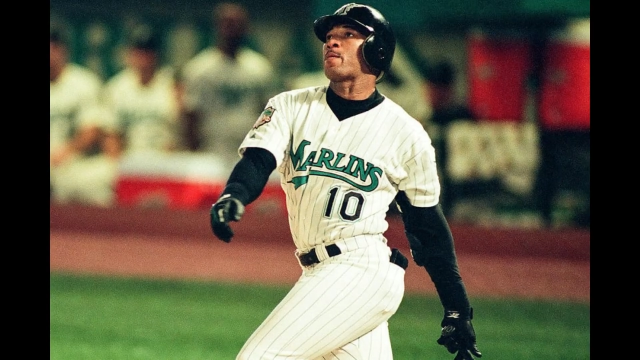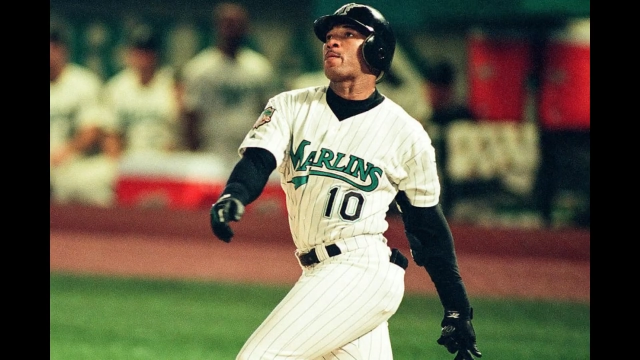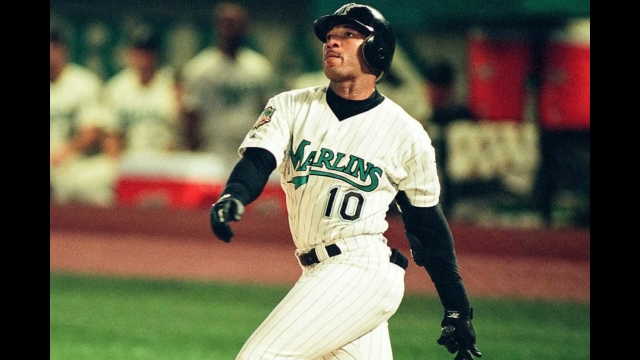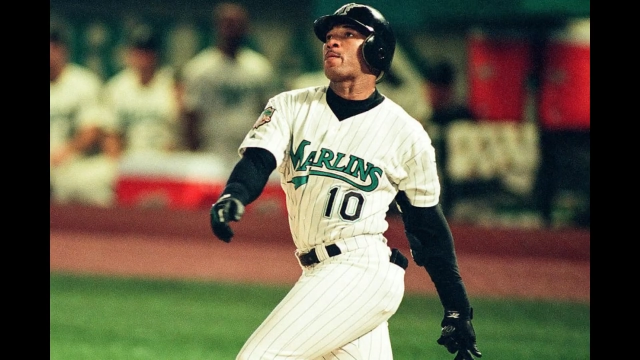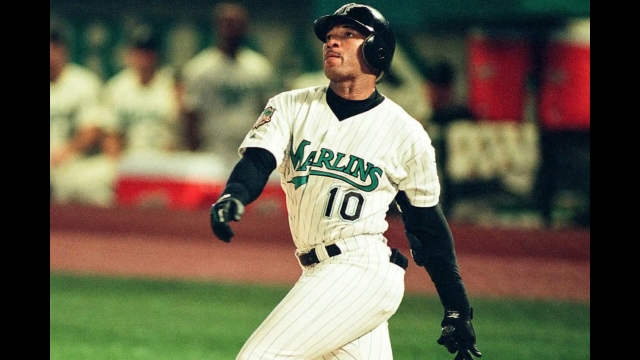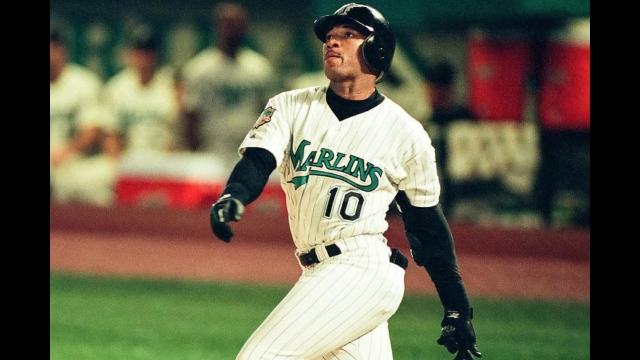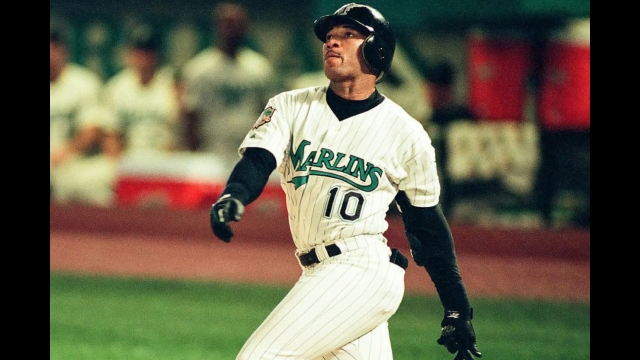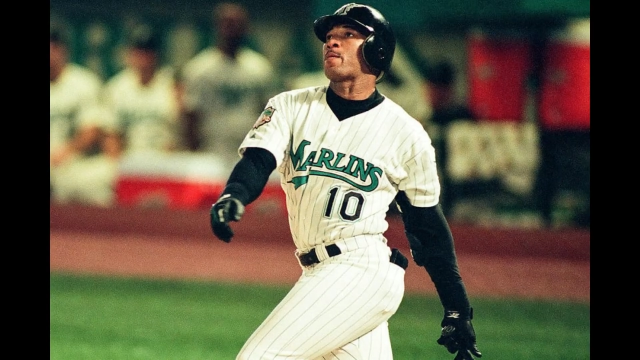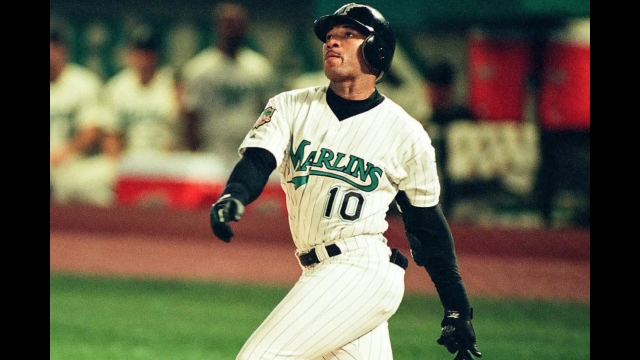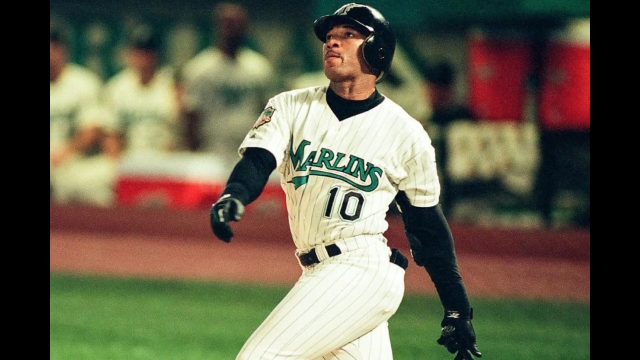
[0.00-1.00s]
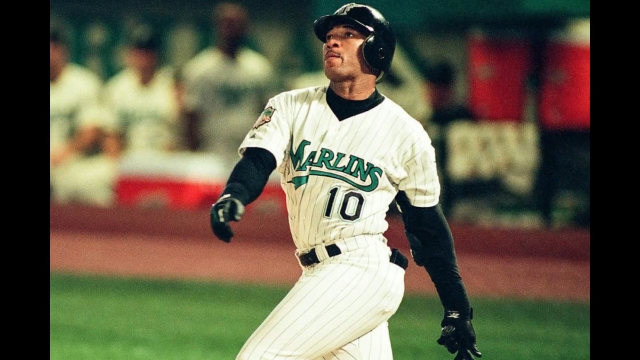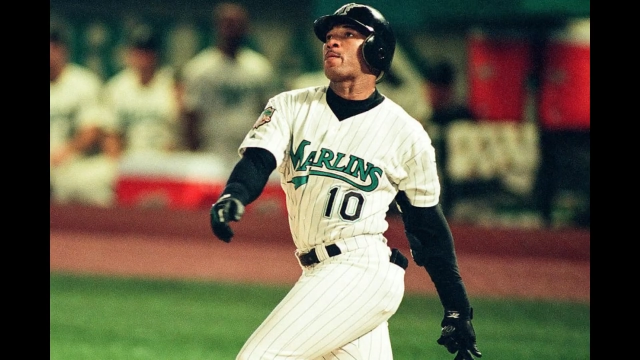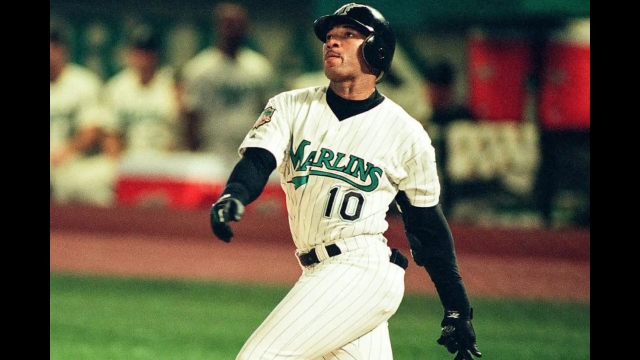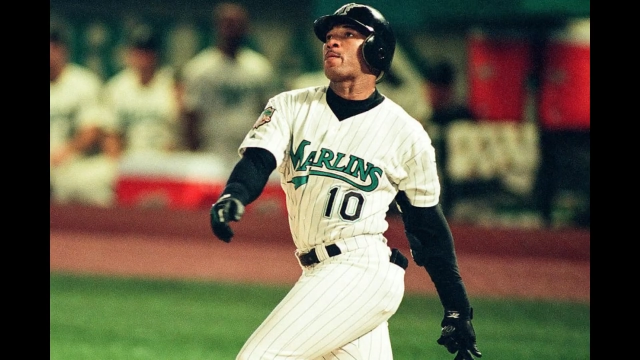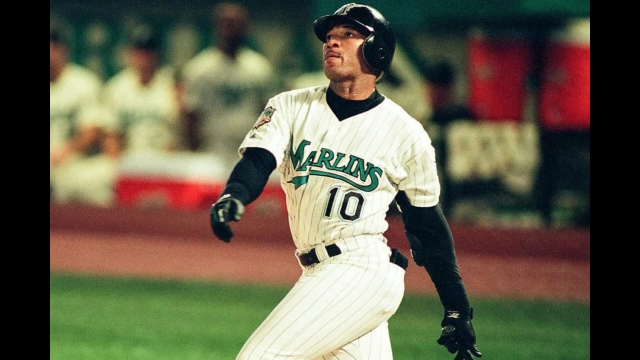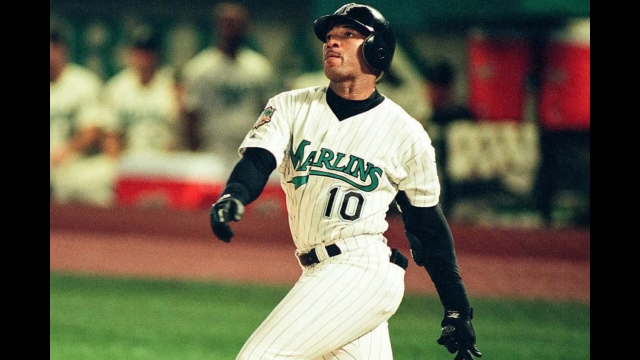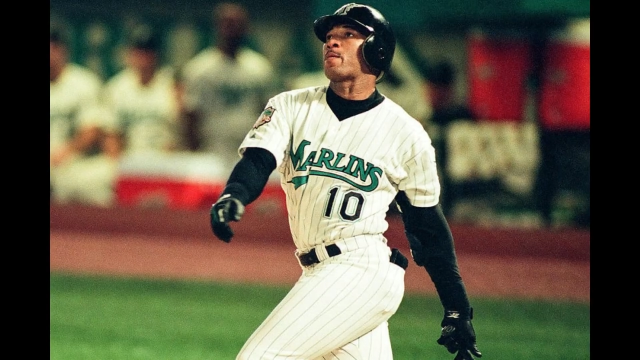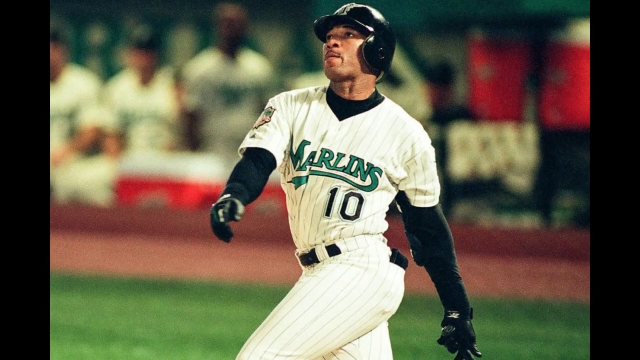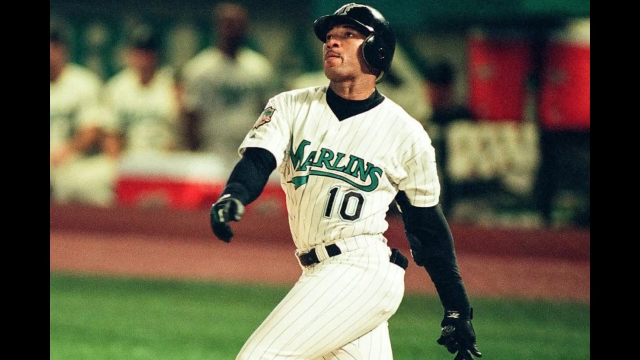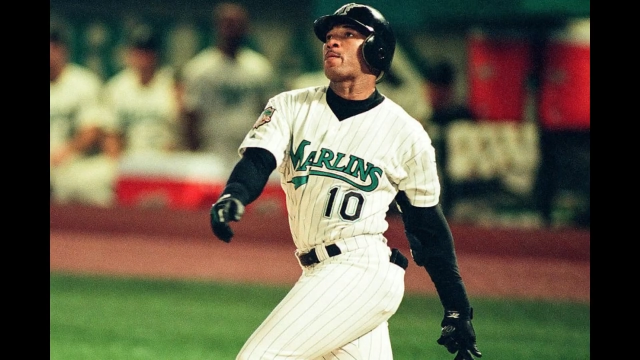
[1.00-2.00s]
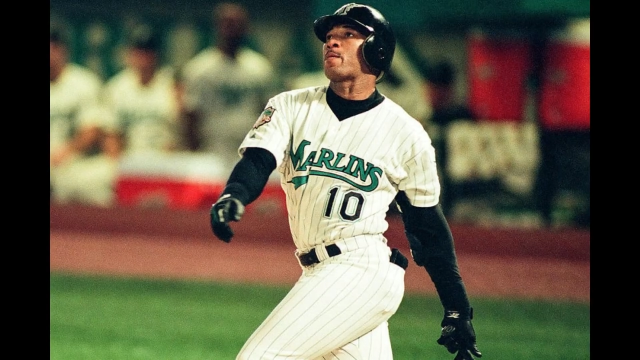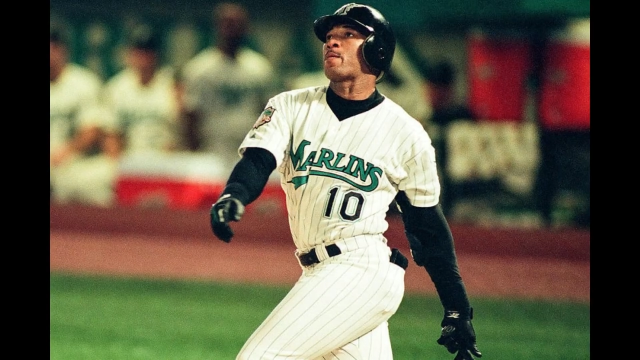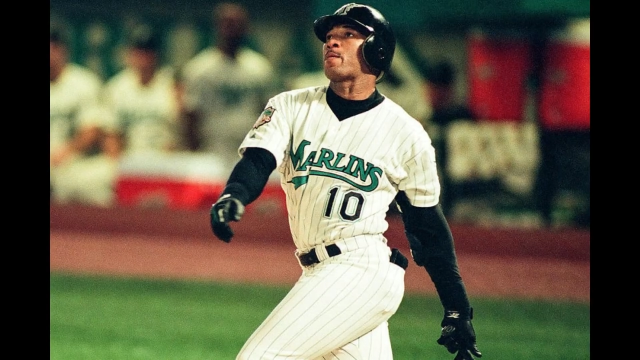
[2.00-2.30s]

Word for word: He still hit pretty well.